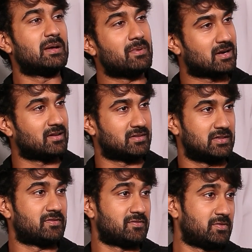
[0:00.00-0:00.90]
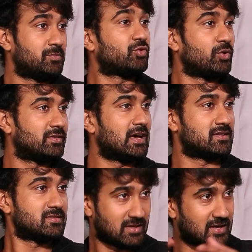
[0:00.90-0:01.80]
Dhamaka is a different film, so is
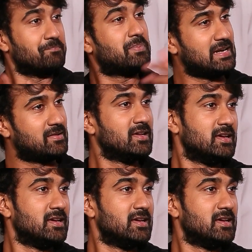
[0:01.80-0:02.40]
ours. They're completely,